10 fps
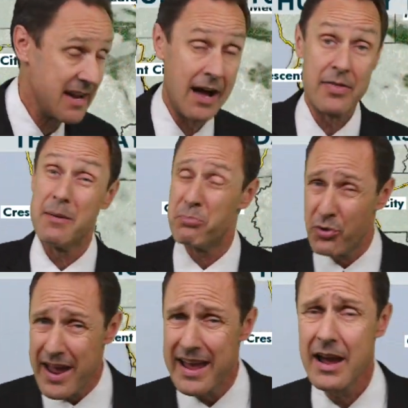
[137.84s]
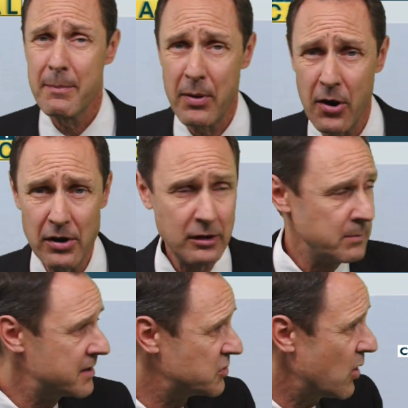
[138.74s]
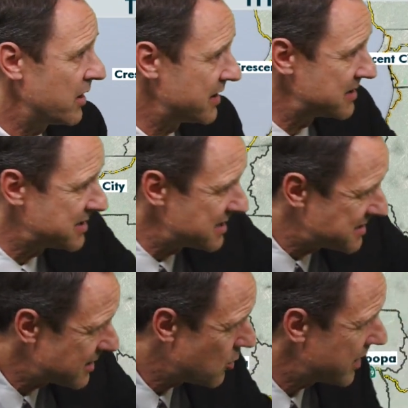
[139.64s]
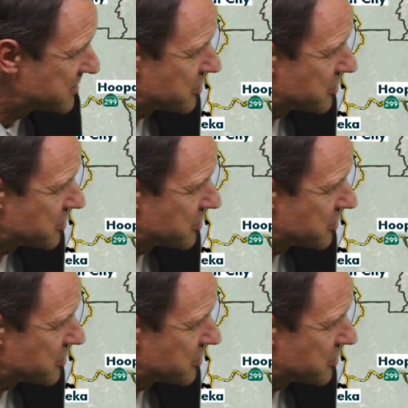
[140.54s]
south and breaking apart a little bit as well. You can see it's not quite